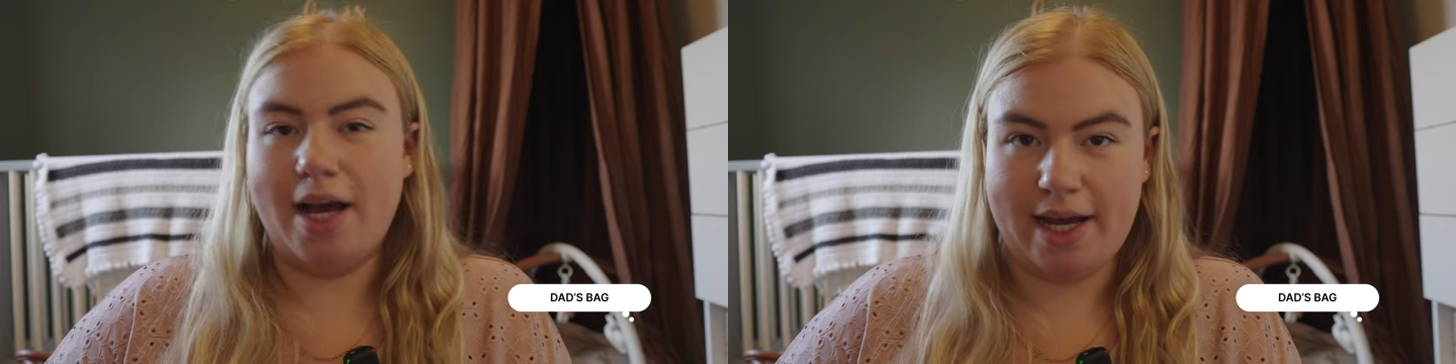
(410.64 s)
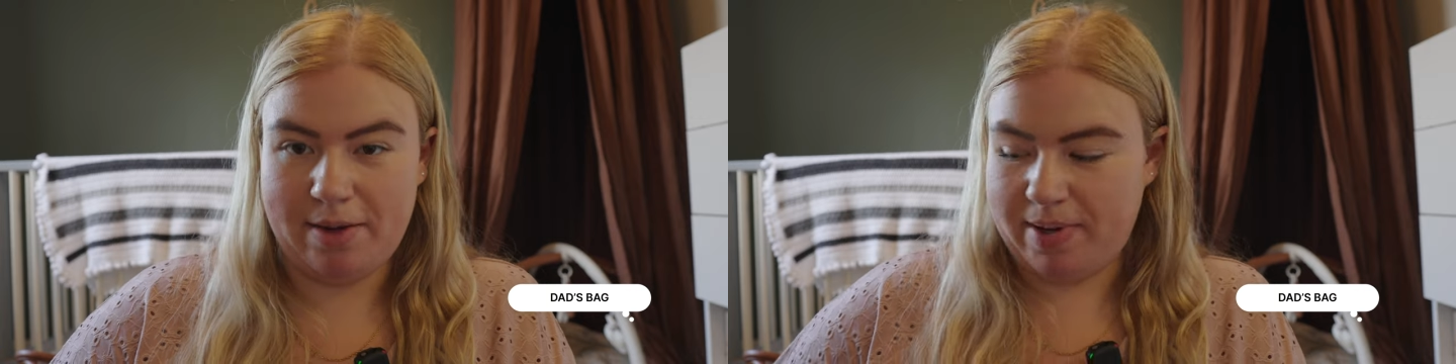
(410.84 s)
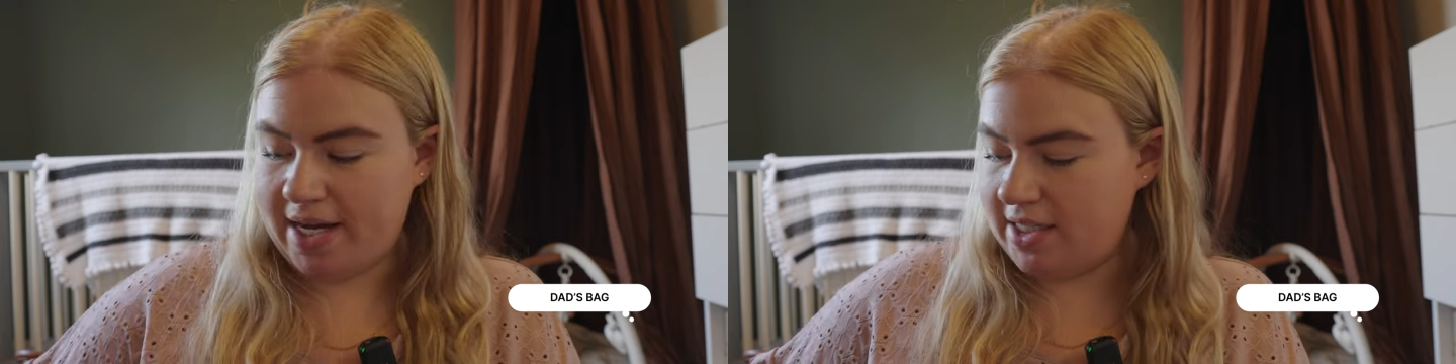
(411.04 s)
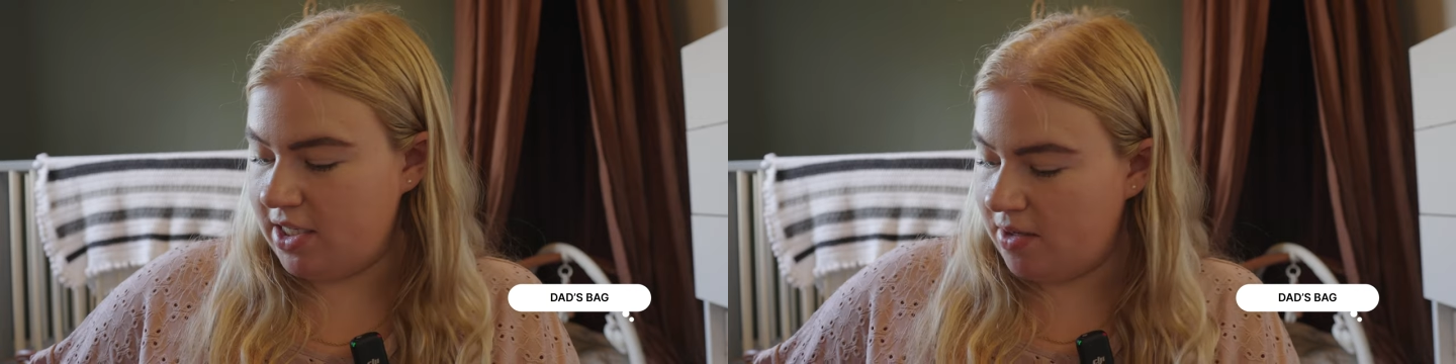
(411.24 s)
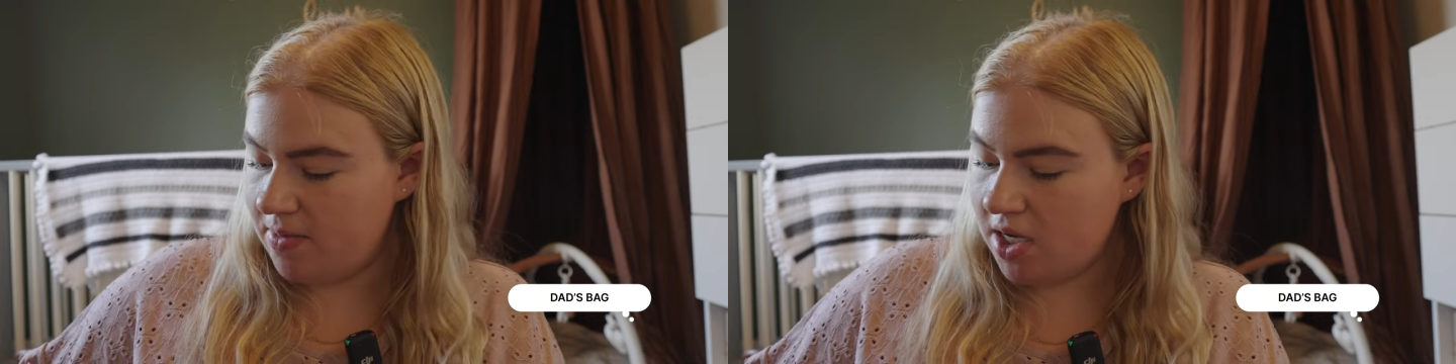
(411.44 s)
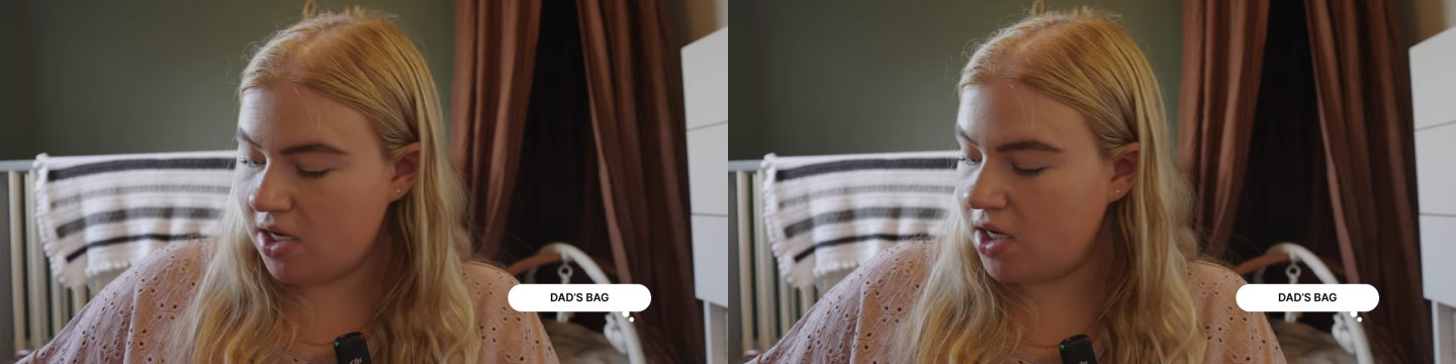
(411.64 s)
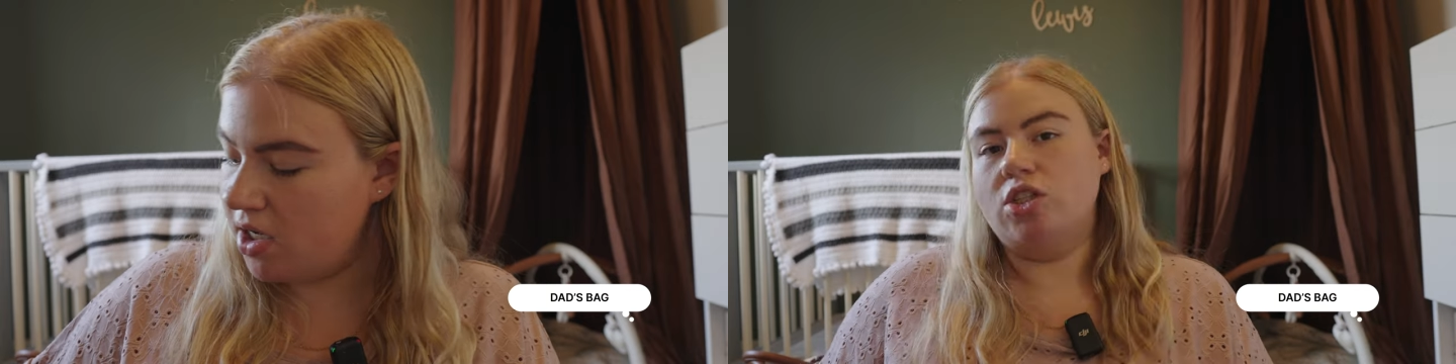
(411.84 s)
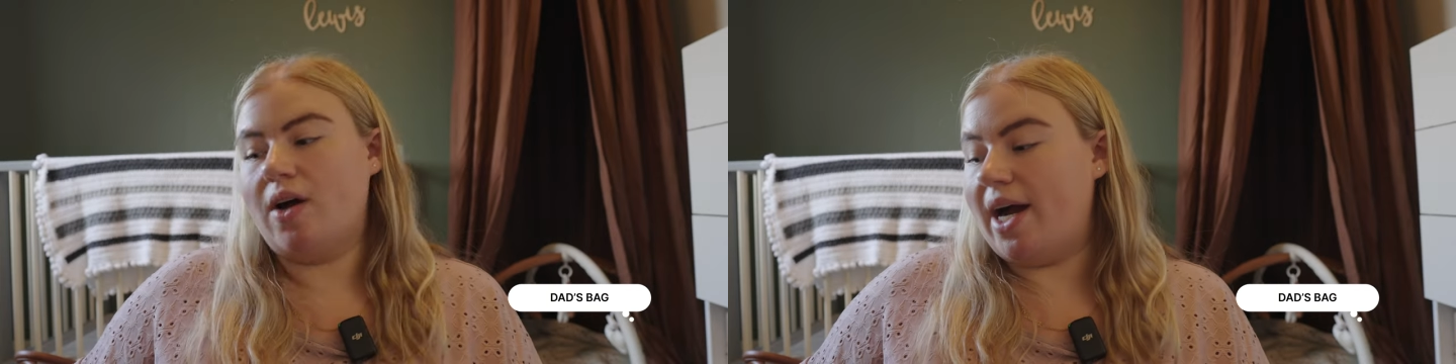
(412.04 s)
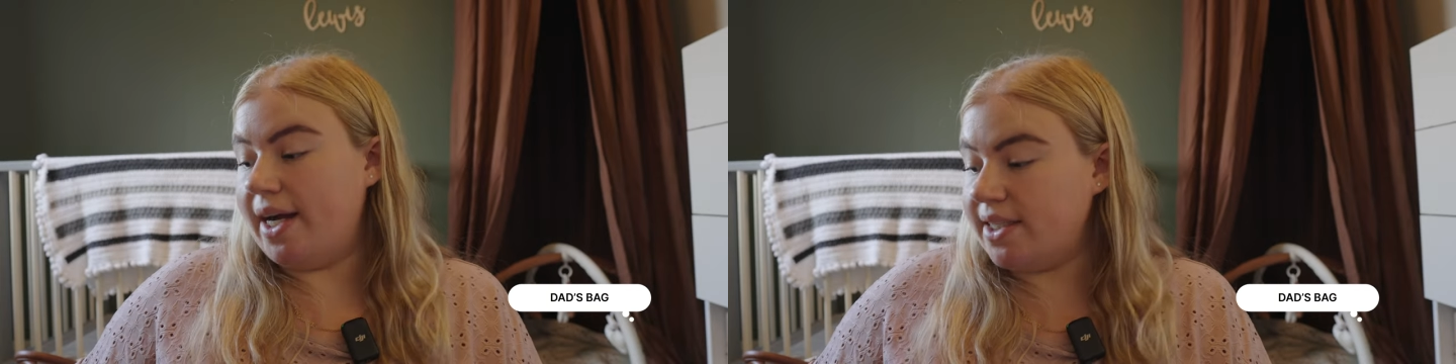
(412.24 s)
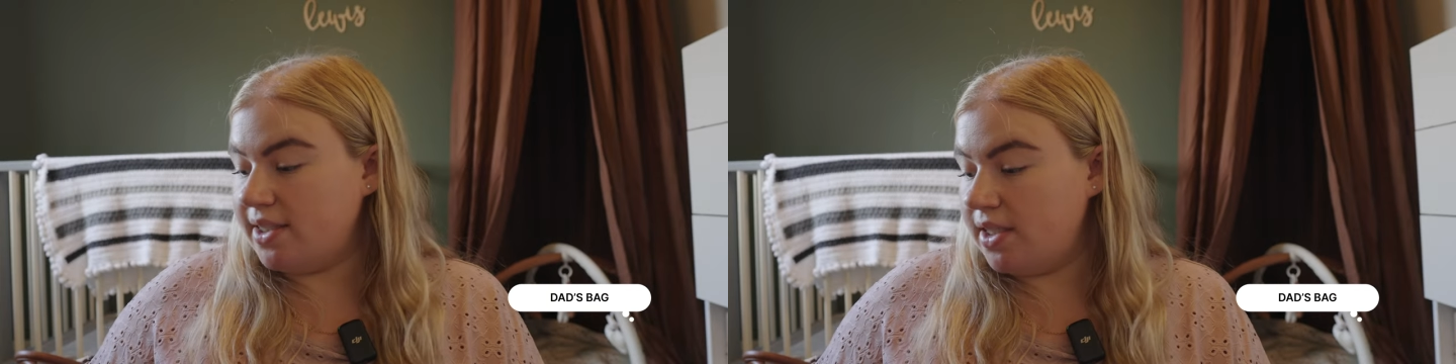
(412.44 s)
I packed him. So
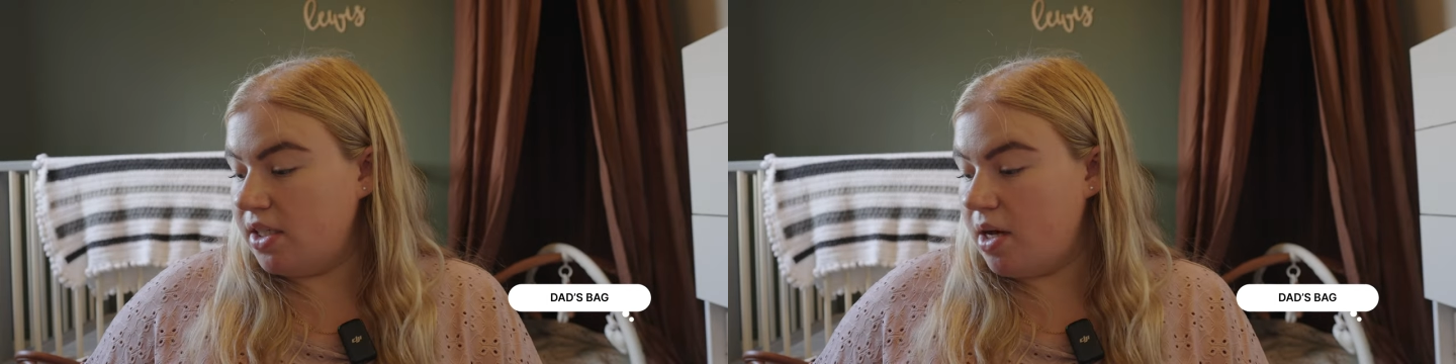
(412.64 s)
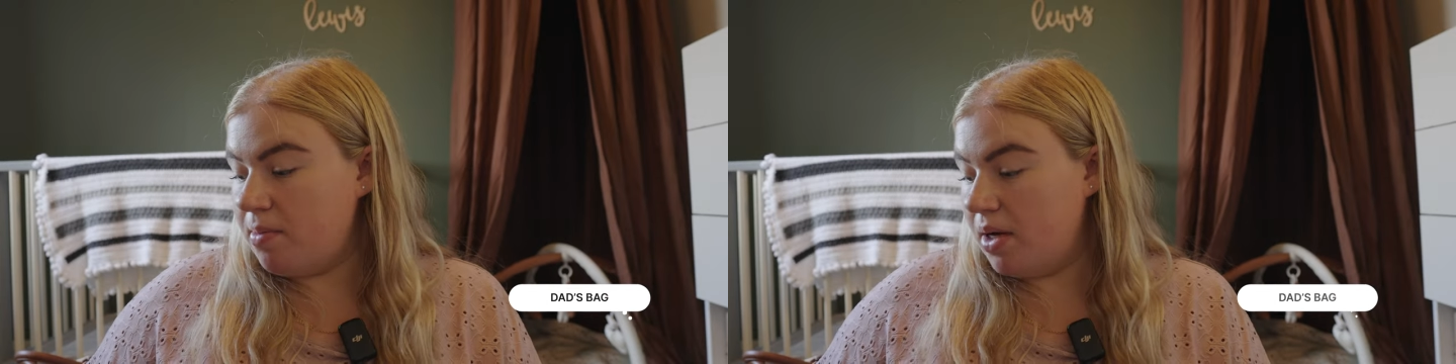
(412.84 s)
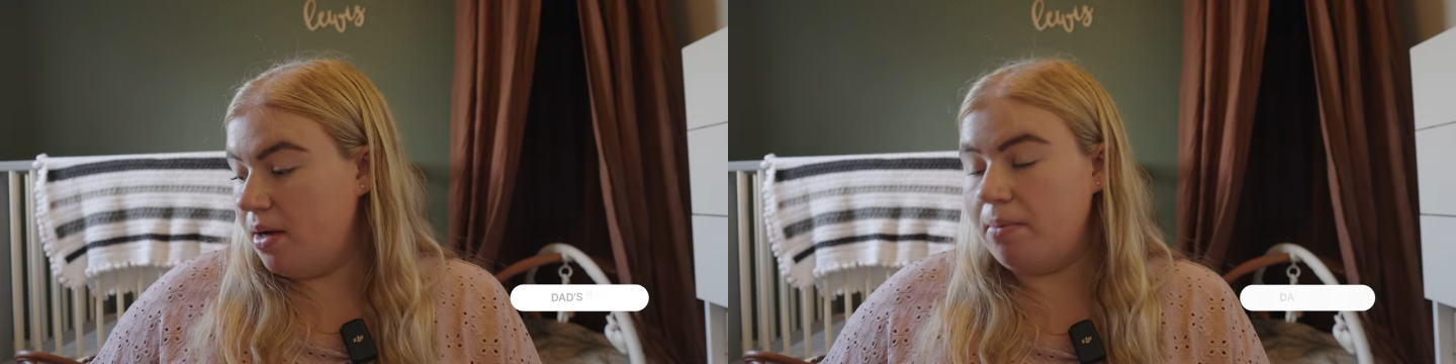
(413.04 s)
I just ended up